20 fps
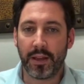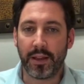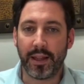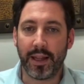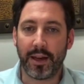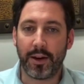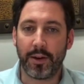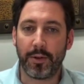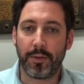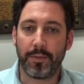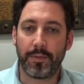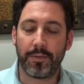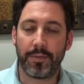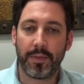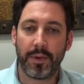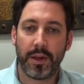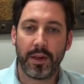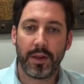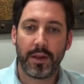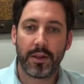Now,
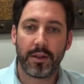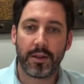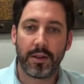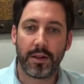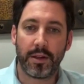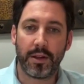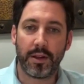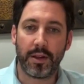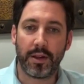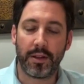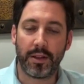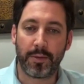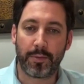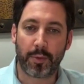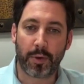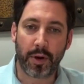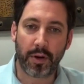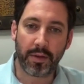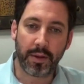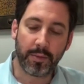the
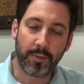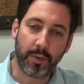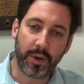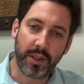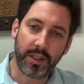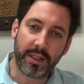problem